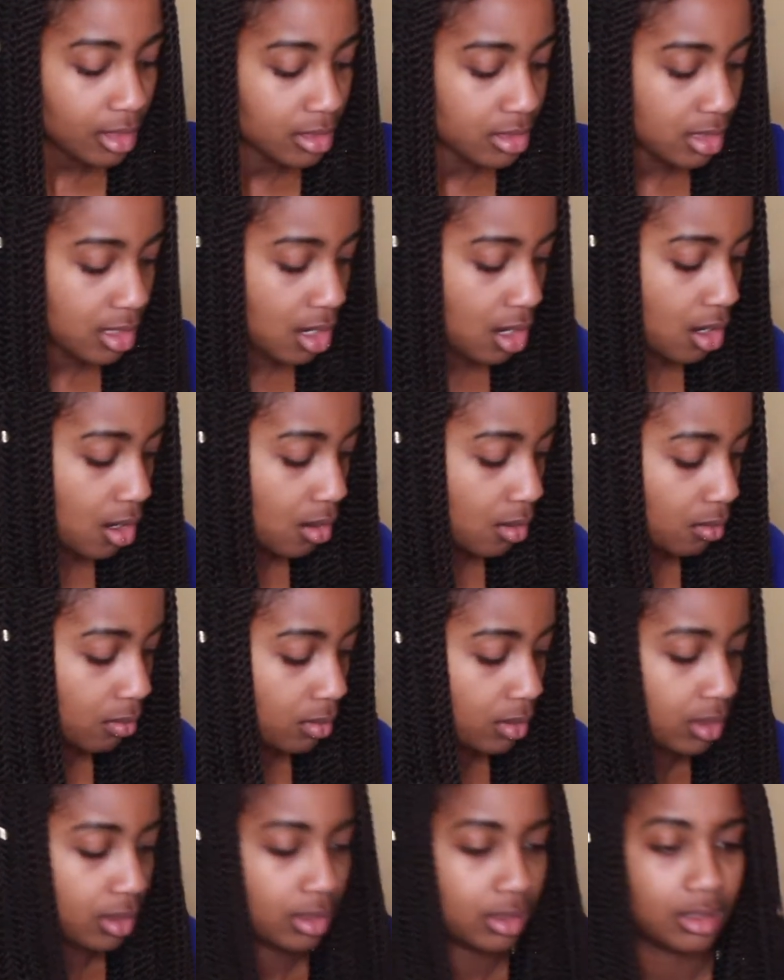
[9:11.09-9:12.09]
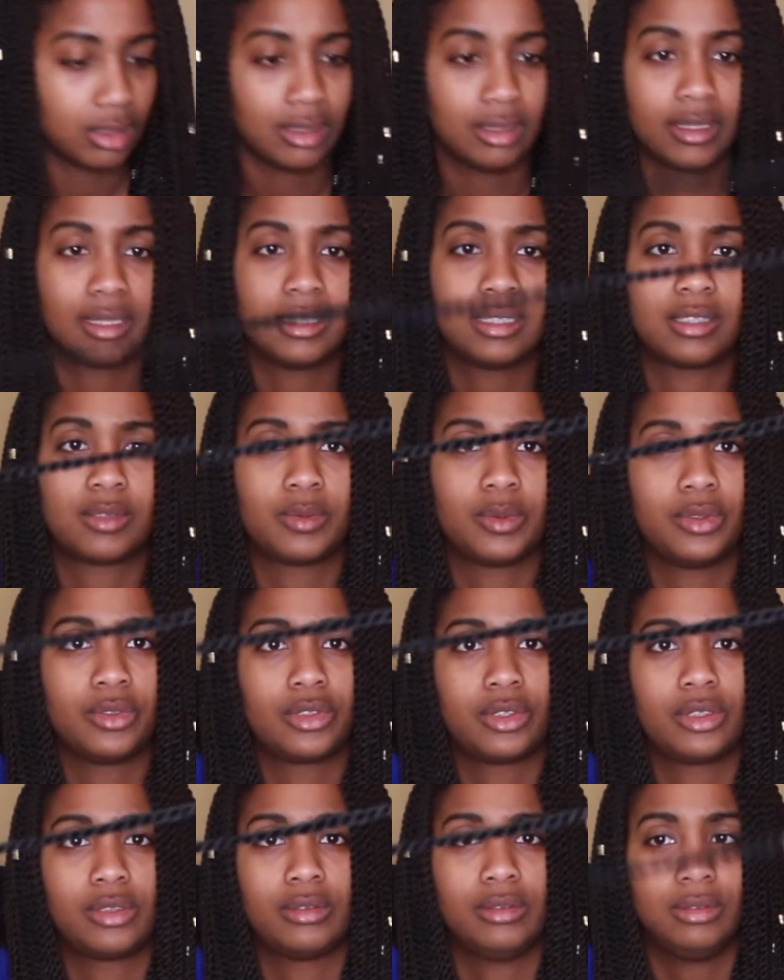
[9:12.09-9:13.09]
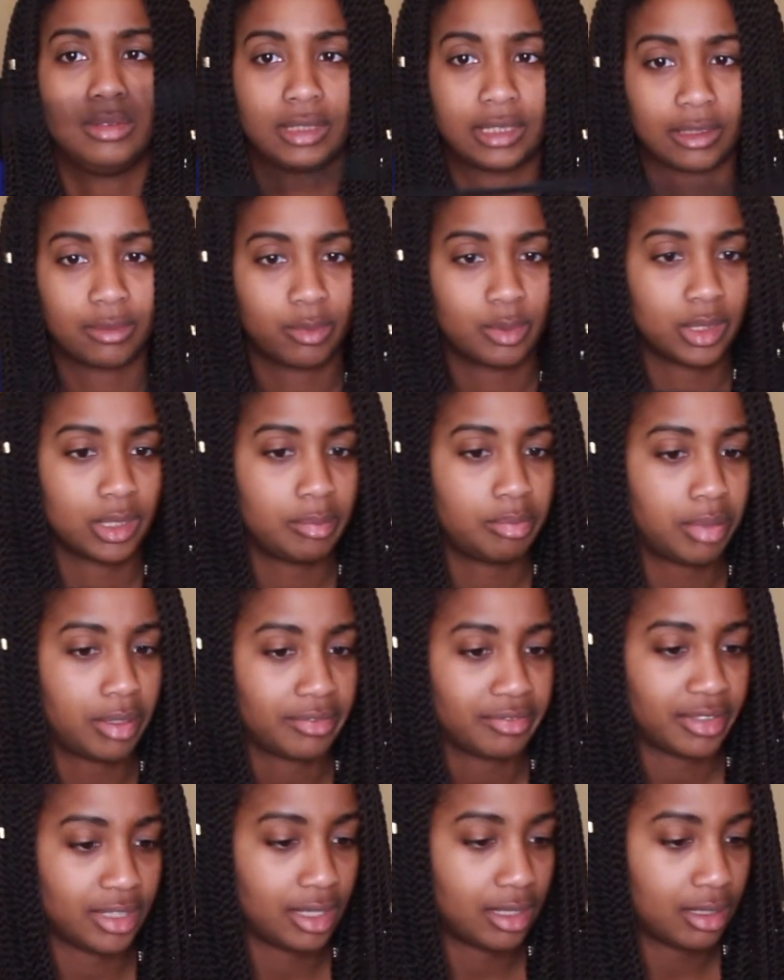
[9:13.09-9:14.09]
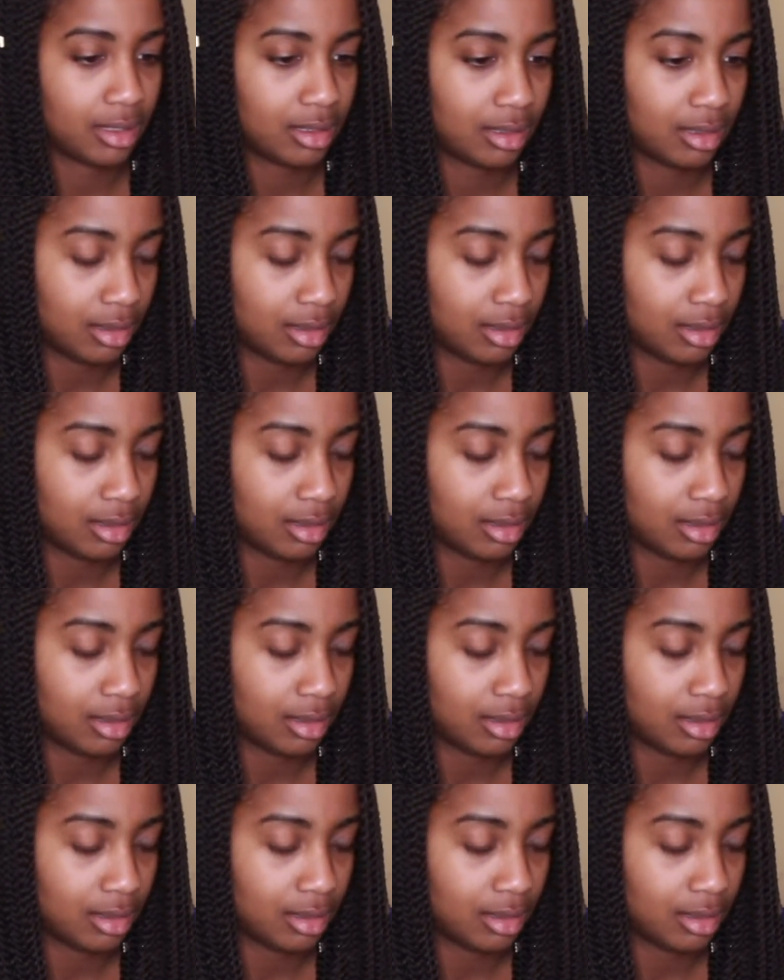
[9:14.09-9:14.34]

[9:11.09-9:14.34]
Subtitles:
So, look at this one too. It's really puffy.